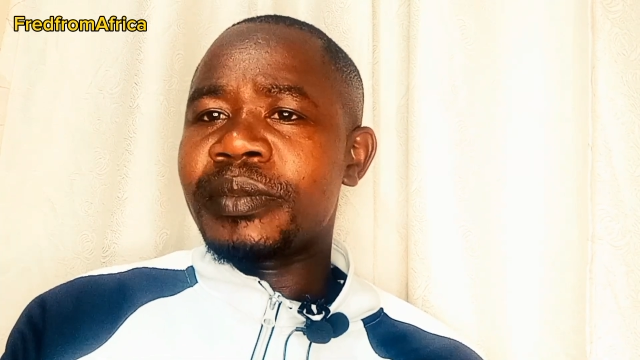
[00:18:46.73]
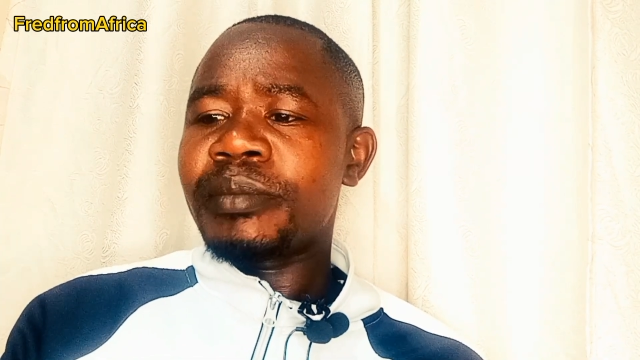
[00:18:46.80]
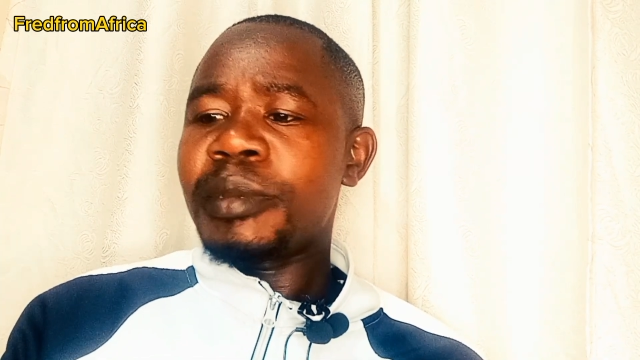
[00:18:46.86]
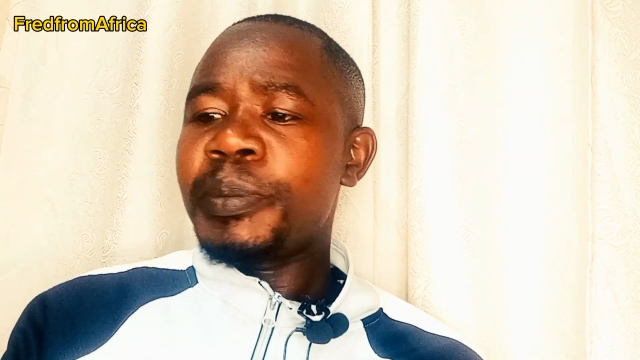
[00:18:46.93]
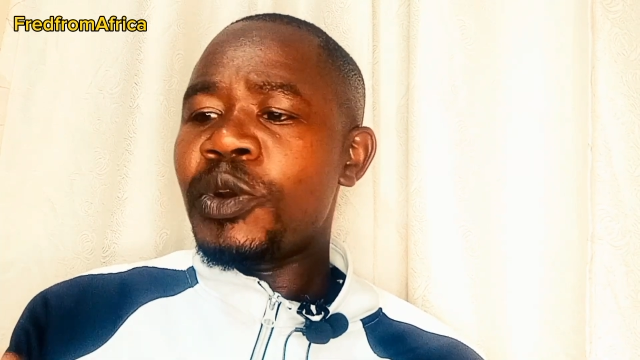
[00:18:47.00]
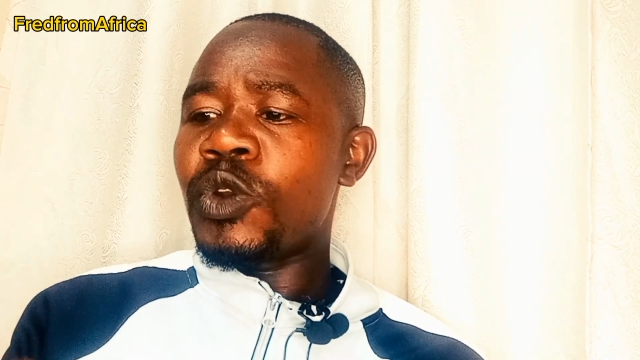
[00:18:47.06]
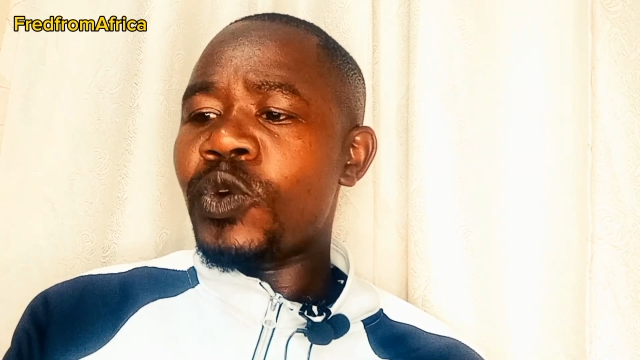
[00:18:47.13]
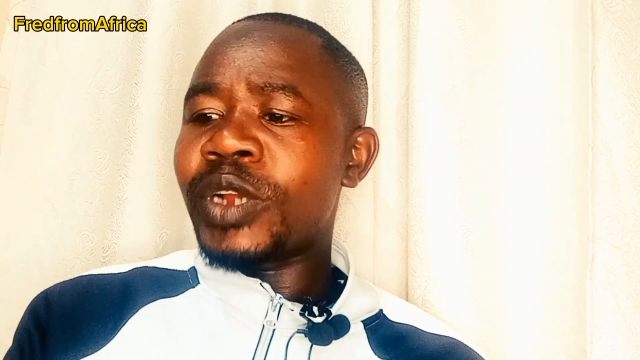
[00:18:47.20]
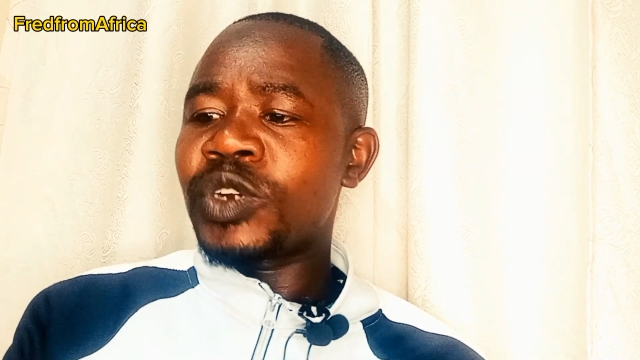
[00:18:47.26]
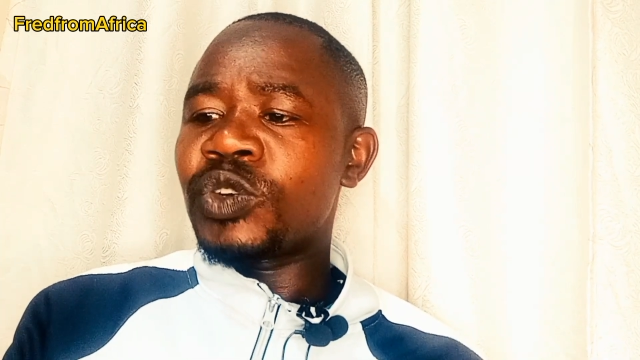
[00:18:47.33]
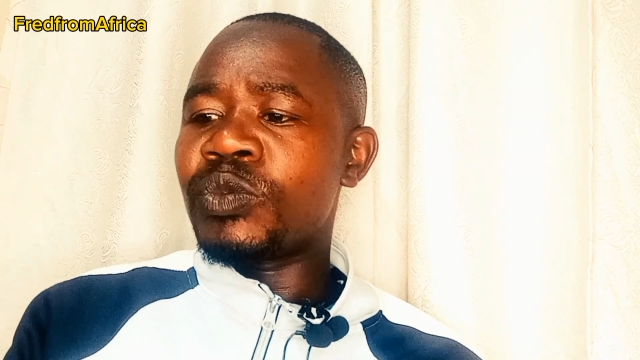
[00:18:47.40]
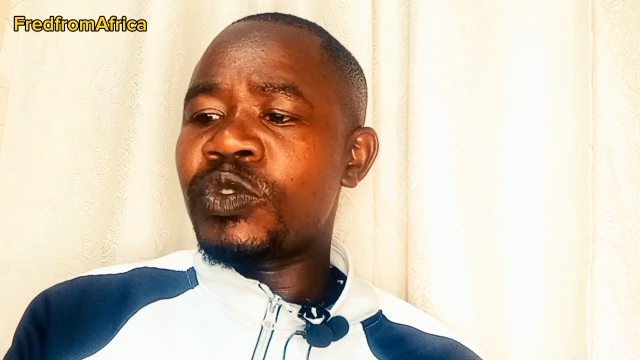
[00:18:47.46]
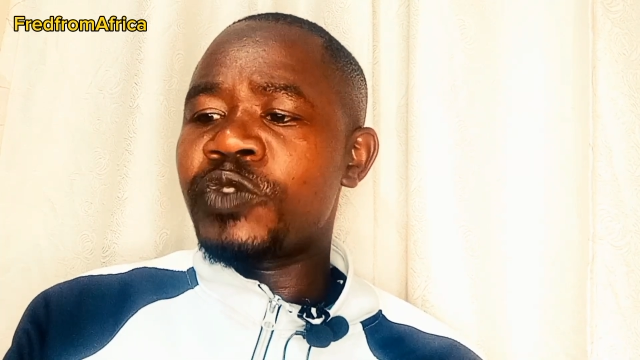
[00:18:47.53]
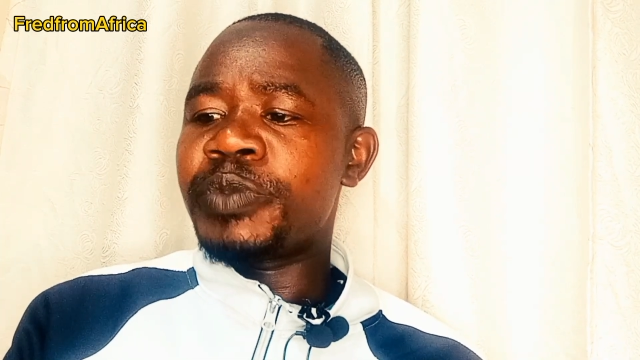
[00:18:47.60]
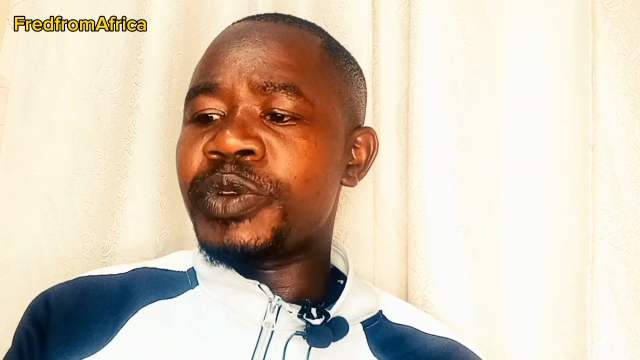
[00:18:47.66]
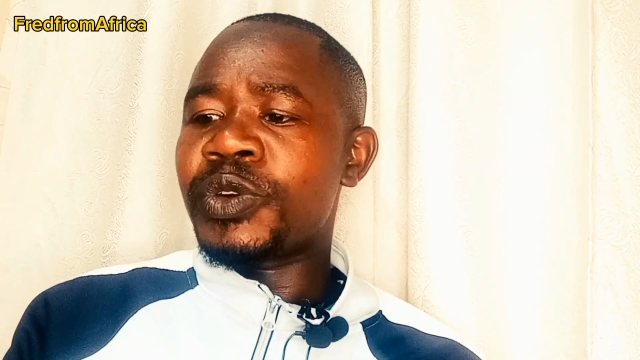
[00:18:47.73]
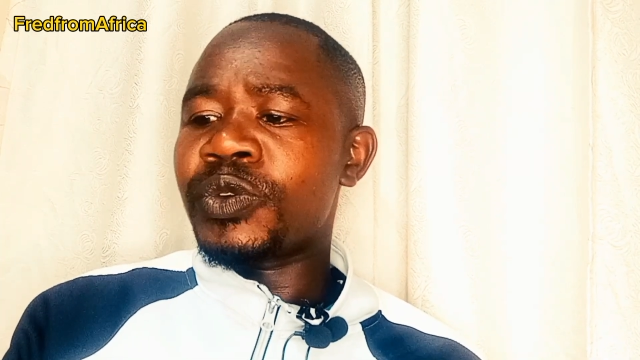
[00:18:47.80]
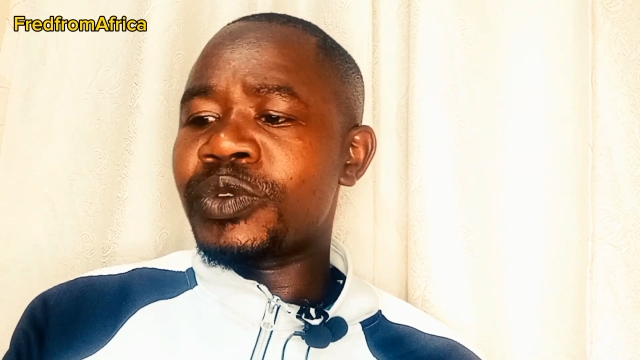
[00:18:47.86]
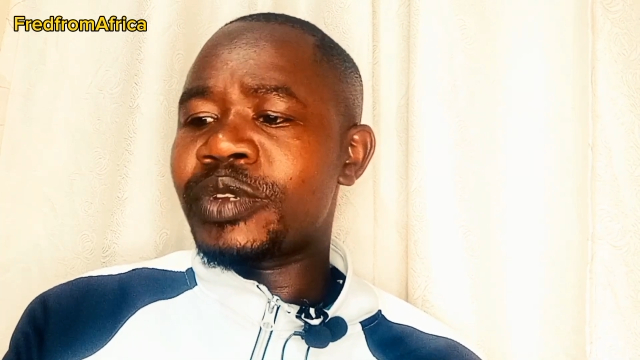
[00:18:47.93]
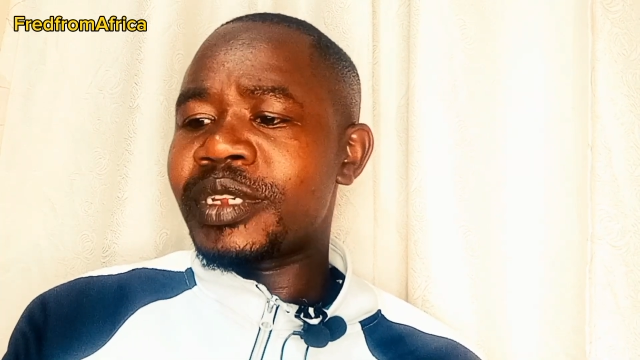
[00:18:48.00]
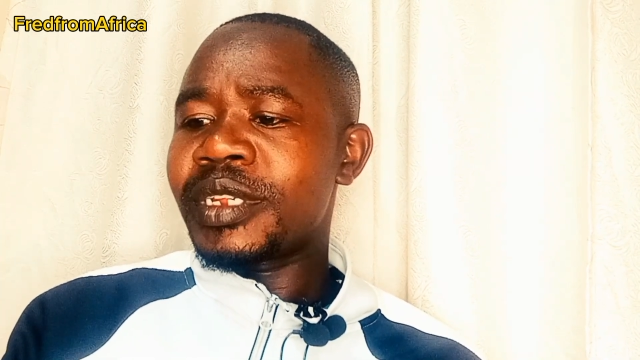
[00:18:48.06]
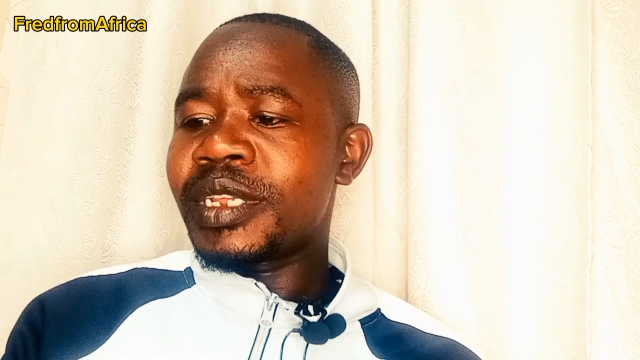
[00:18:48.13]
People will want to move
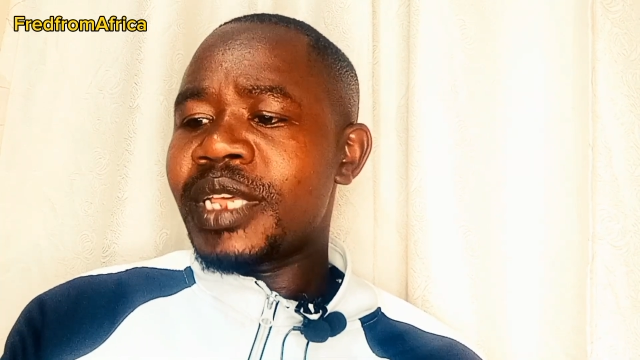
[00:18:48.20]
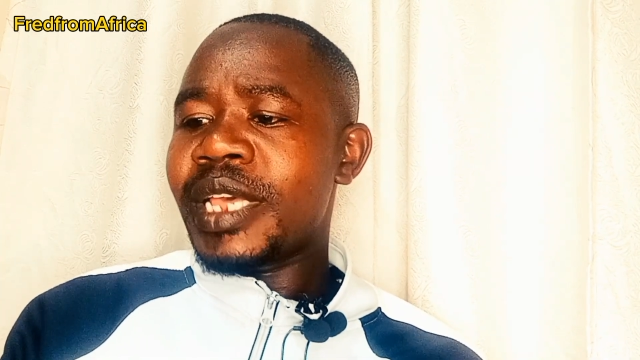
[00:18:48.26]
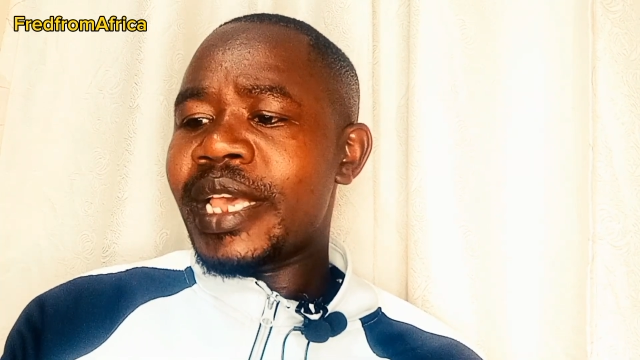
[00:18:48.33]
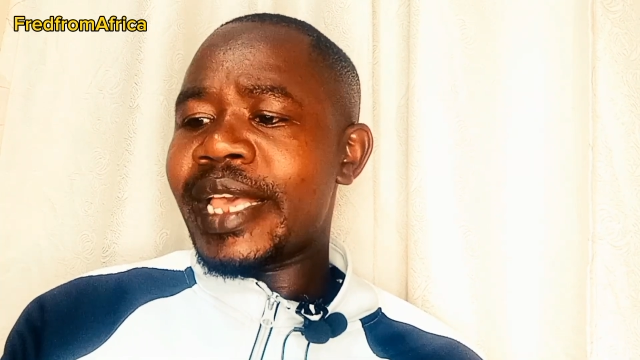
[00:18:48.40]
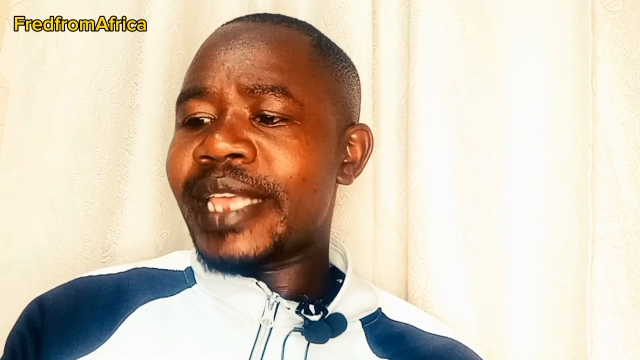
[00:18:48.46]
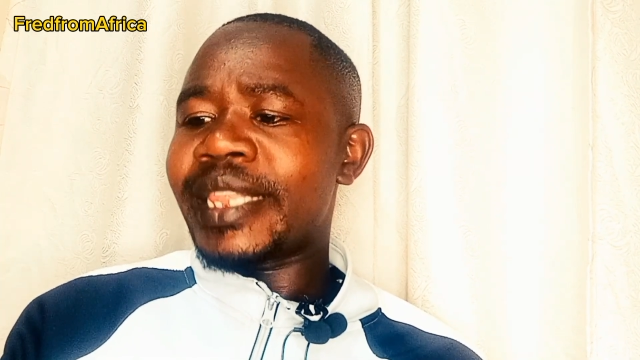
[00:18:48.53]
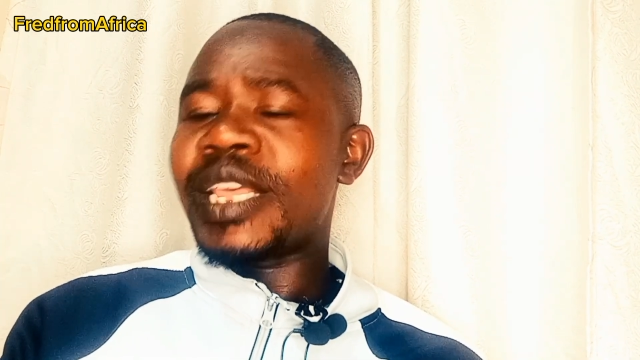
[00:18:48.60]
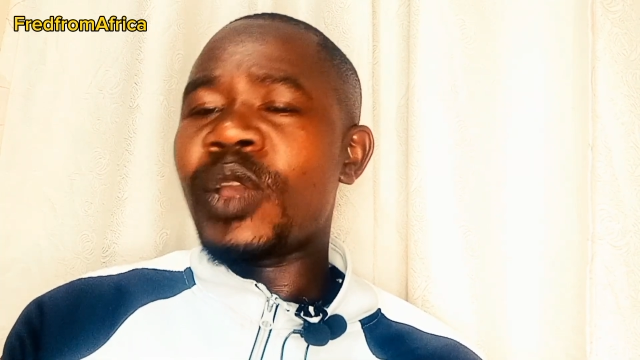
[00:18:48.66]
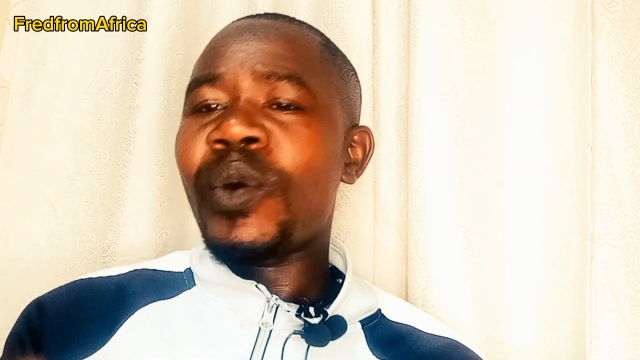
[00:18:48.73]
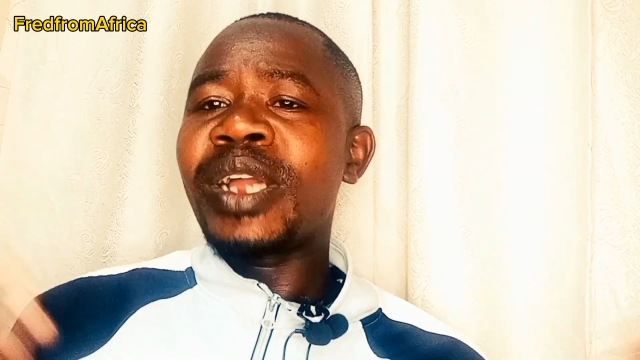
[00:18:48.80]
because they